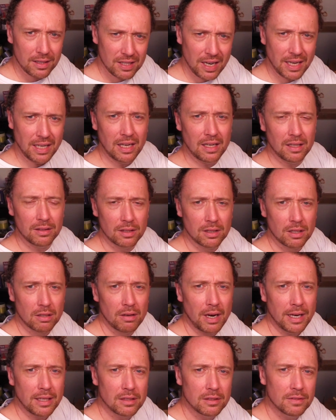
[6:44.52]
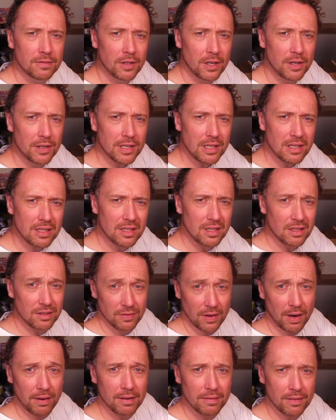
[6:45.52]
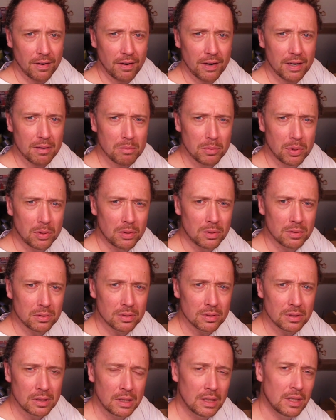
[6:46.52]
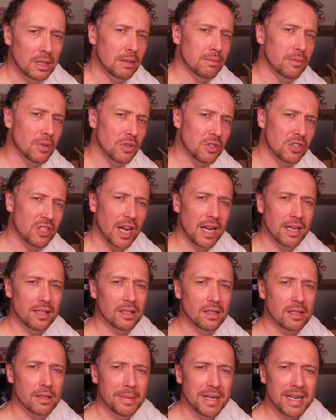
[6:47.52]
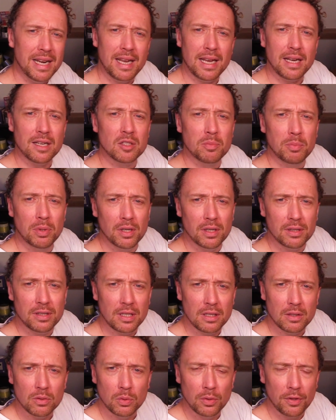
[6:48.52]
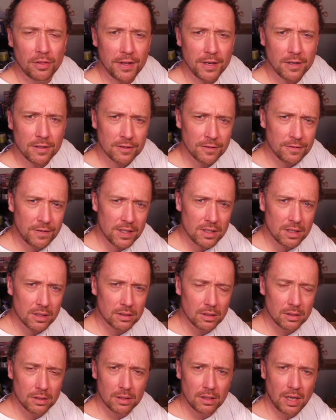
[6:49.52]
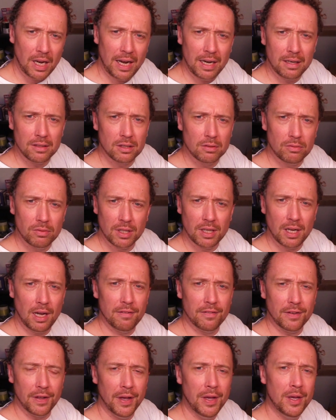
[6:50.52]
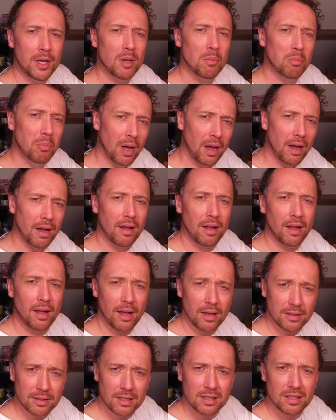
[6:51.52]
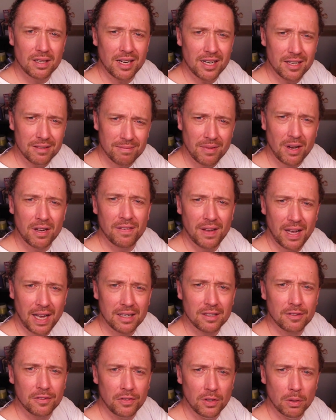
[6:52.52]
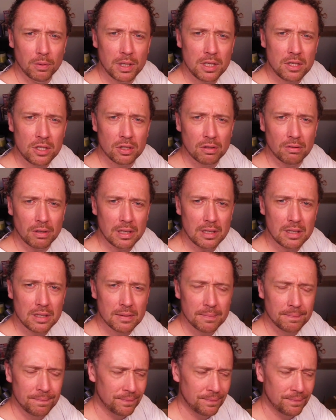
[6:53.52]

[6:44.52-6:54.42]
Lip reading: taking the correct advice is very, very important. I'm not saying that I'm an expert in all things physical and how to recover, but as I say, I've had a few injuries.